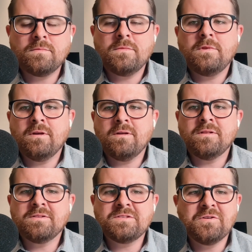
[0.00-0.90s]
Yeah,
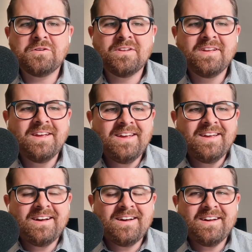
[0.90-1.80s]
that's so good.
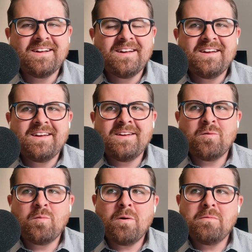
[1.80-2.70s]
Uh, it,
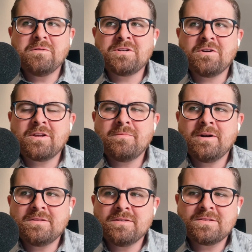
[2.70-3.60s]
while we were talking
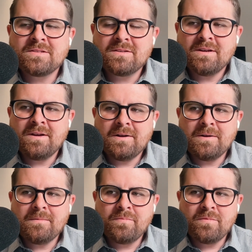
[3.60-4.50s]
about this
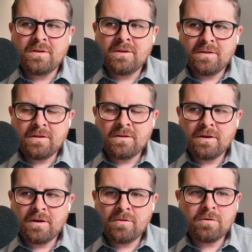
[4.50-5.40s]
uh, in, in
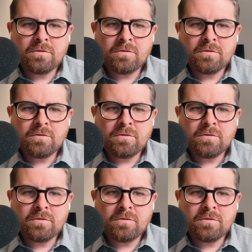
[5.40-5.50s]
on the Gold